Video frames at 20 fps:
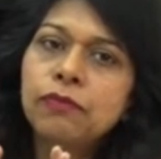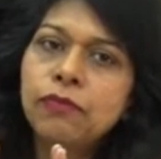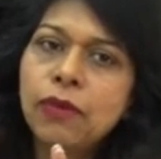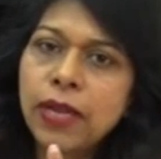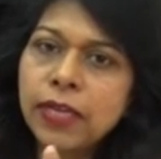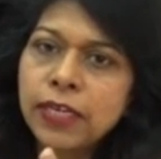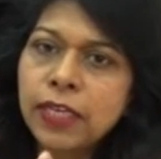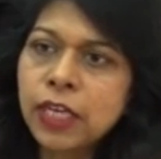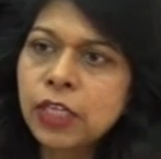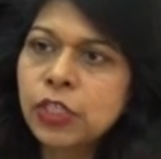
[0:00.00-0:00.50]

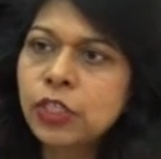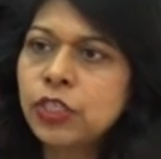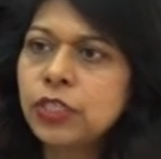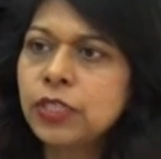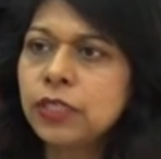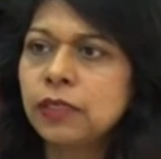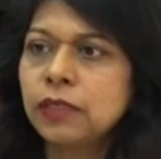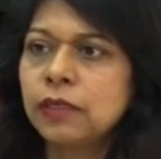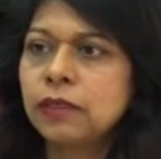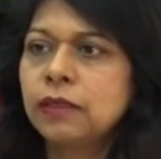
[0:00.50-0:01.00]

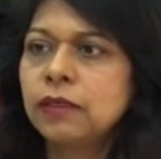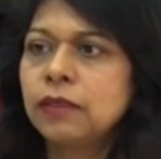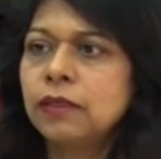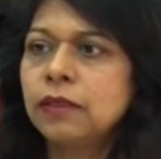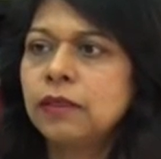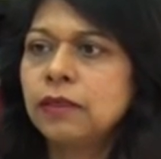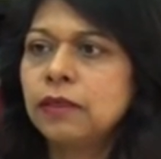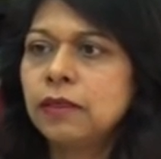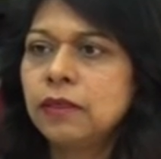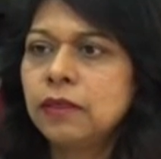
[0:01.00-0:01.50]
financial
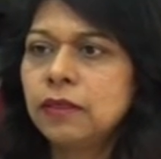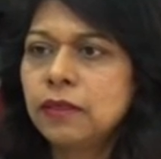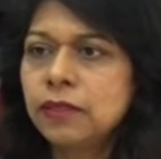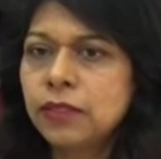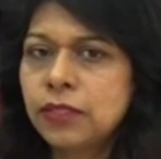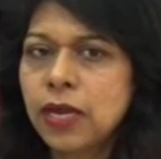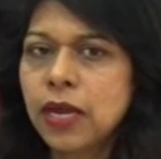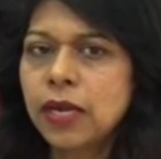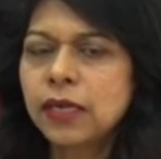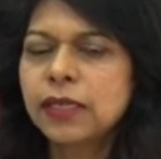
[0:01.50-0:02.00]

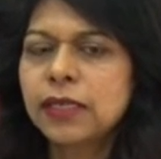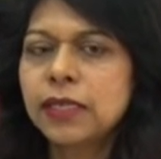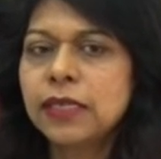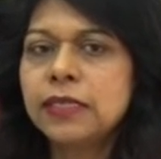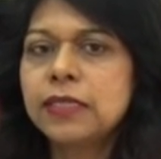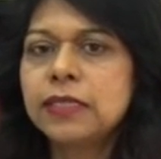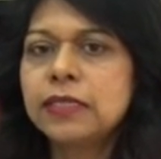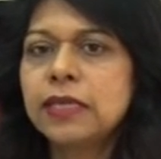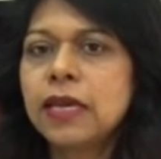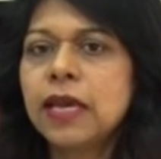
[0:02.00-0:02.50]

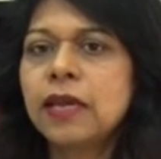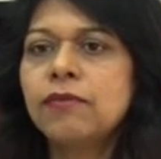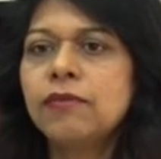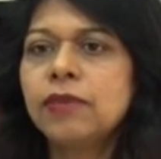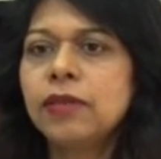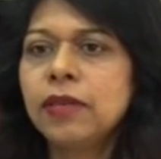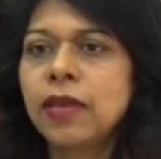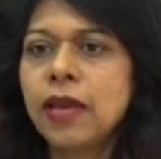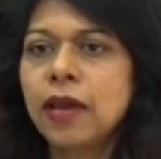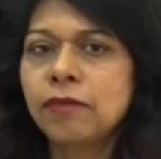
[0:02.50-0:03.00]
targets and
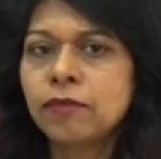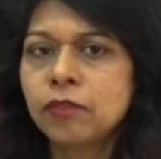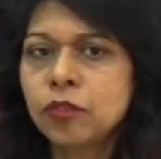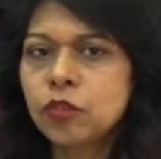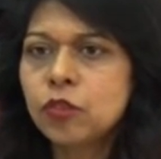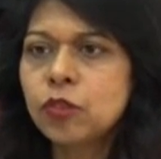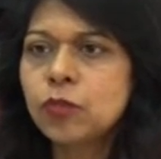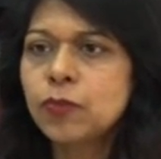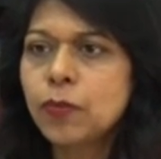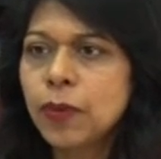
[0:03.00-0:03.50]
we have
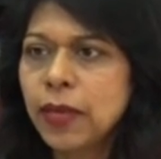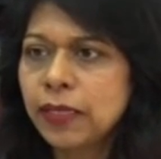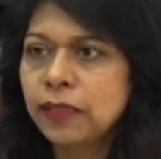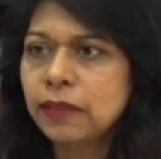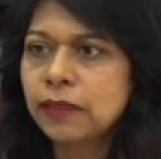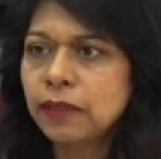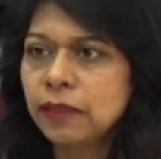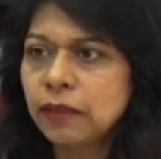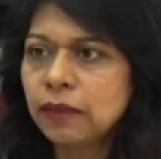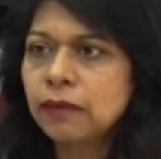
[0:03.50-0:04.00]
to
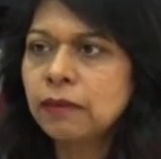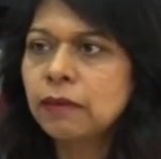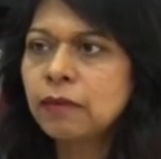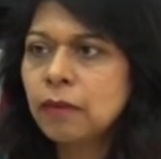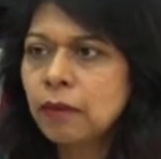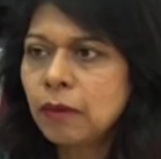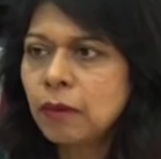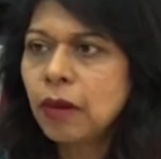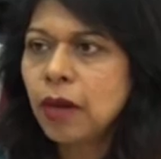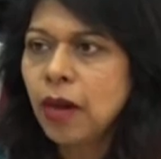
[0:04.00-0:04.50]
spend the
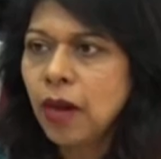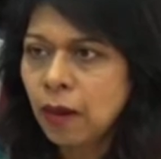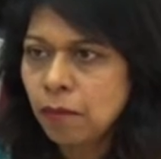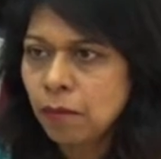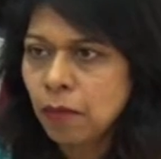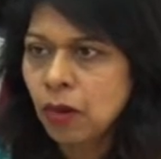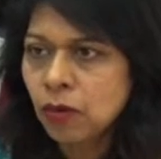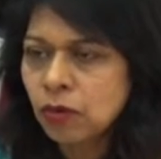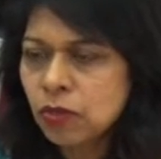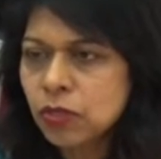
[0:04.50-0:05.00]

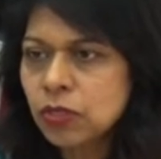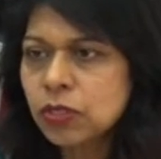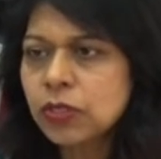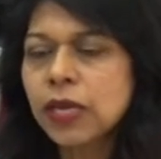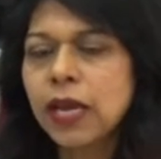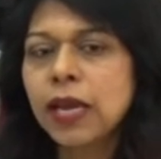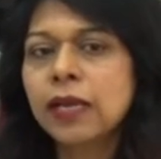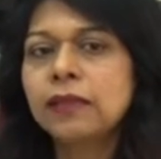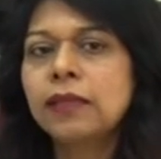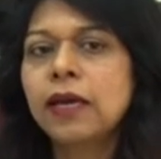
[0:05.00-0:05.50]
amount,
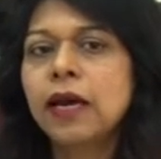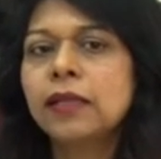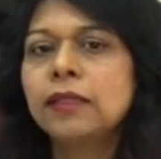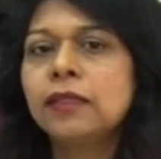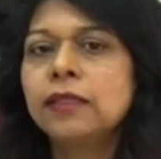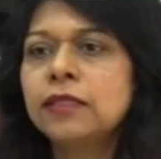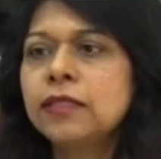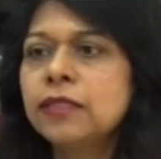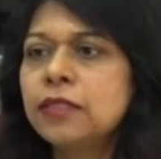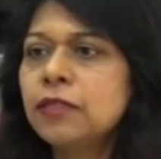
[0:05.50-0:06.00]
and the
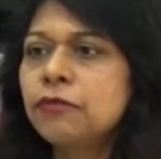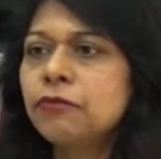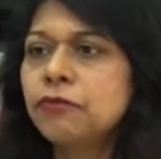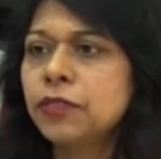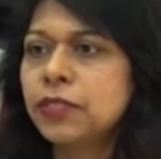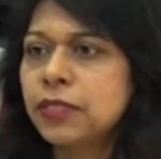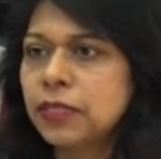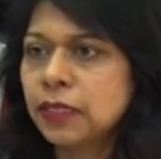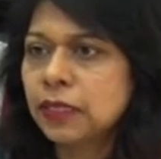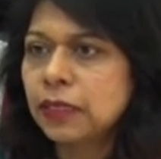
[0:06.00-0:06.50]
other is the
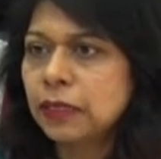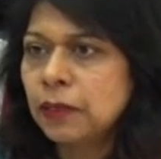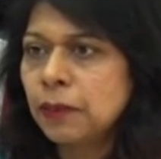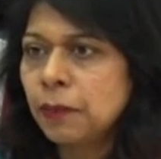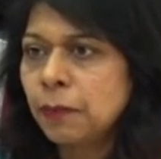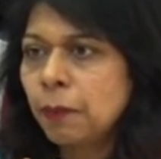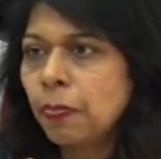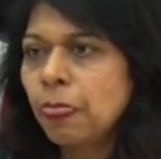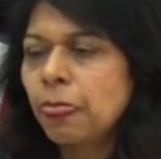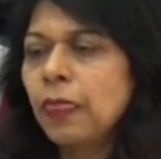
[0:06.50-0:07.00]
physical.
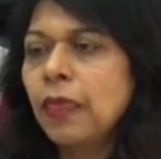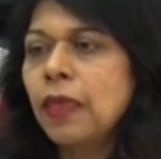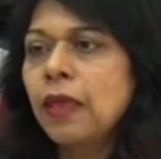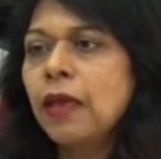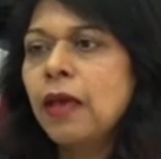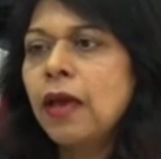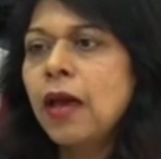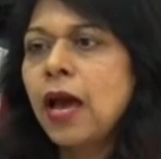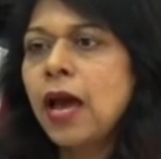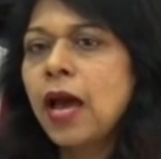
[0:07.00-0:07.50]

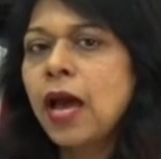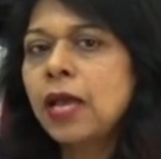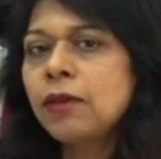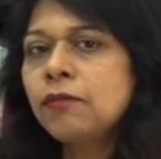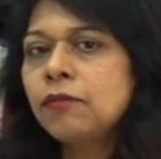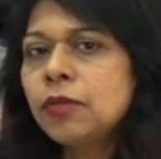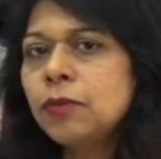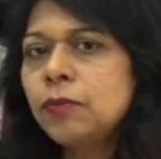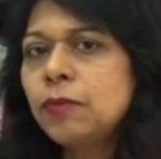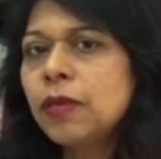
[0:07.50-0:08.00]
I
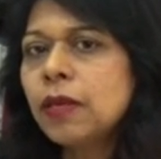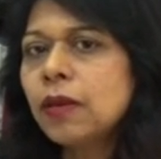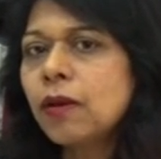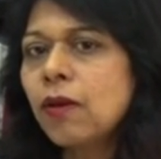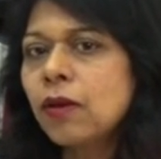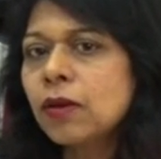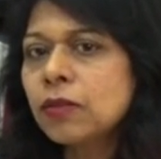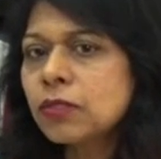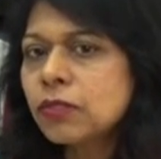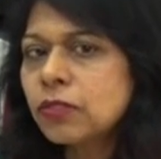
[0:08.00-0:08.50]
would be
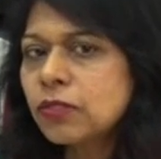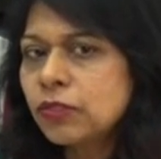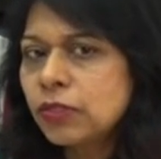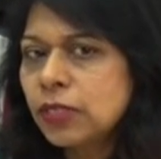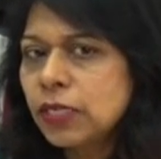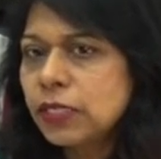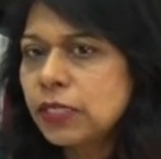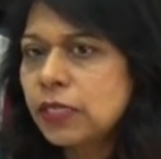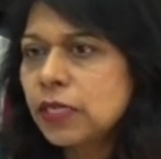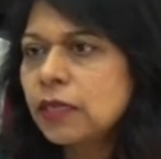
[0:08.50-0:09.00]

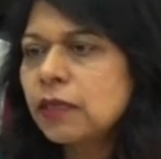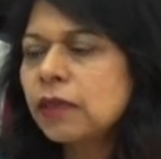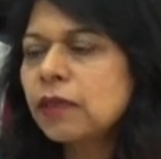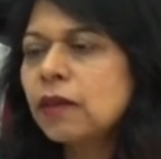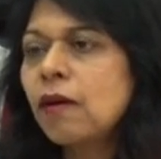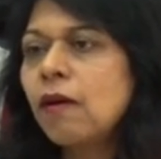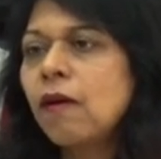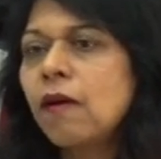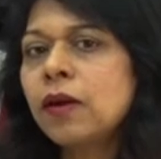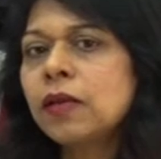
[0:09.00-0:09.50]
concentrating
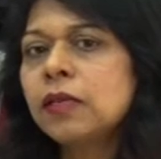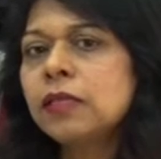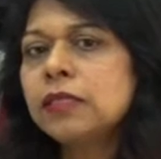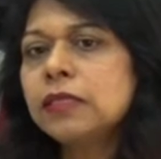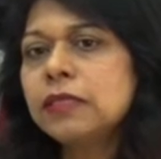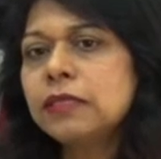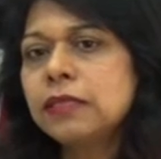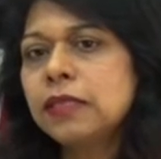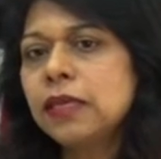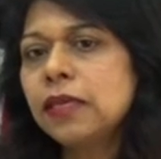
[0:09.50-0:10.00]
on
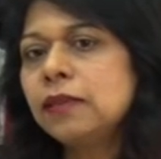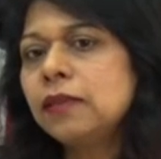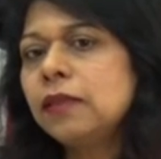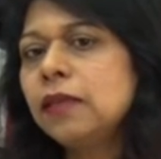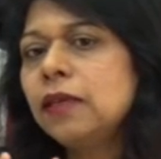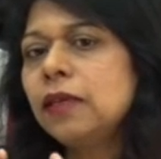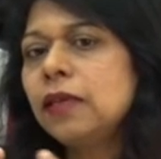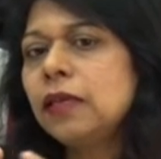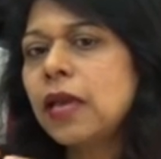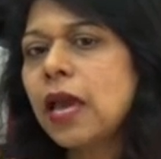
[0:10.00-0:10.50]
seeing
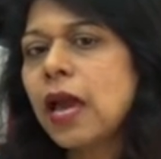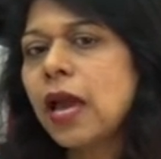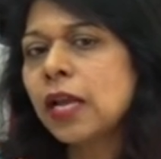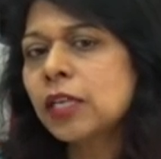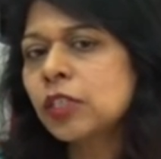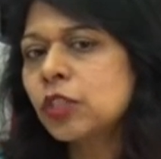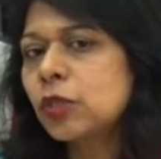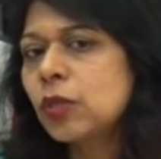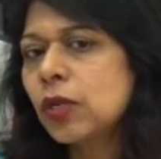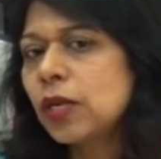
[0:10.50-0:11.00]
the
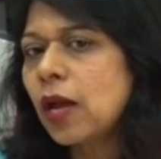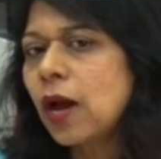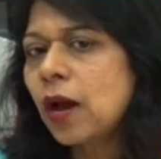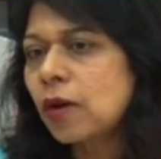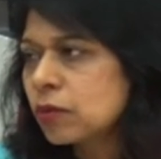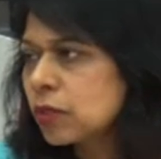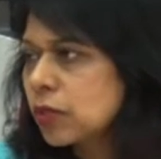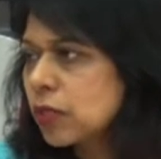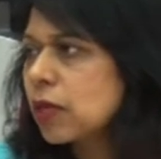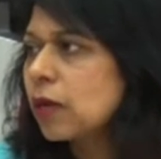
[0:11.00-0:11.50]
actual
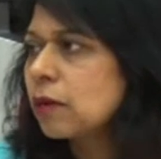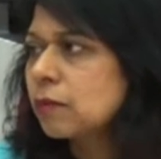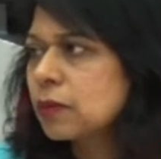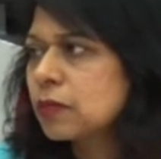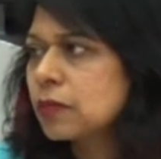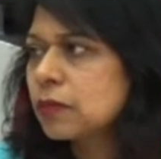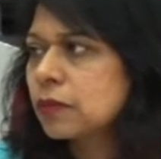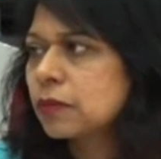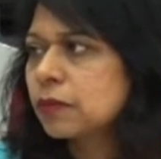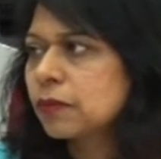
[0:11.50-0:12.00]

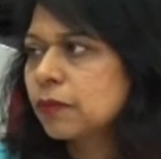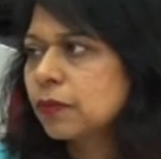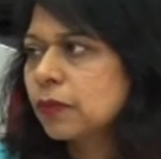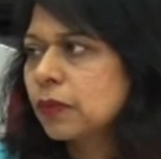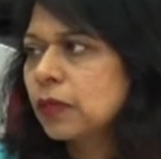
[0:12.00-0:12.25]
outcomes,